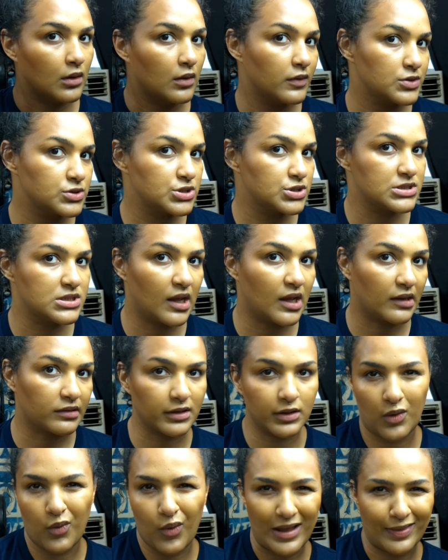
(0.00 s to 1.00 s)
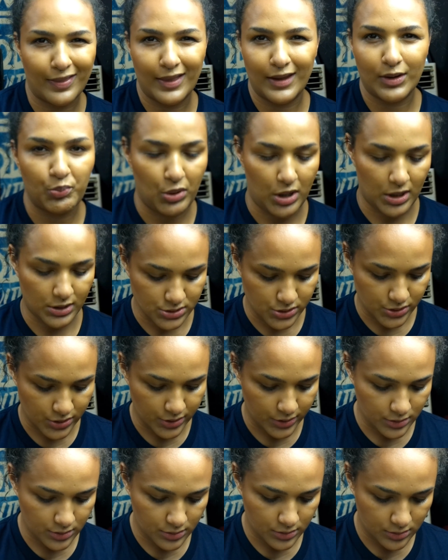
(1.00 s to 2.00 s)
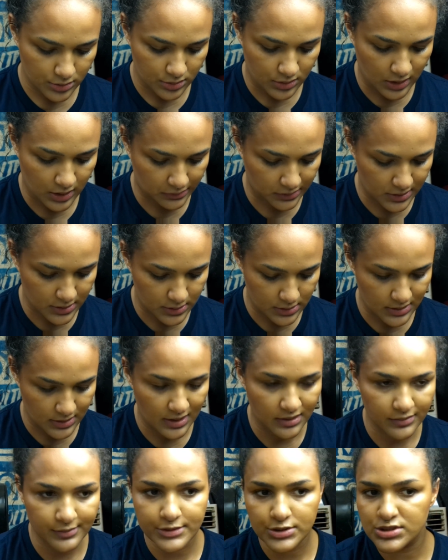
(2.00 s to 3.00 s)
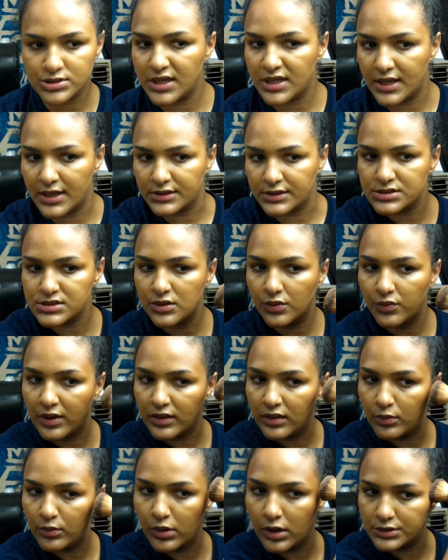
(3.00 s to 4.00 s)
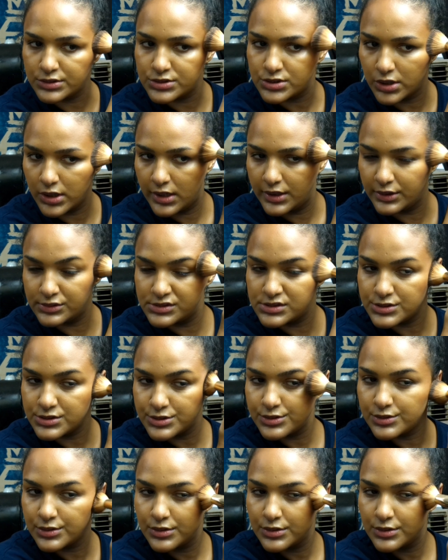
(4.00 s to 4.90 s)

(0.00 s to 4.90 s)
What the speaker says: just nothing quite like bronzer. Nothing just hits the way that bronzer hits.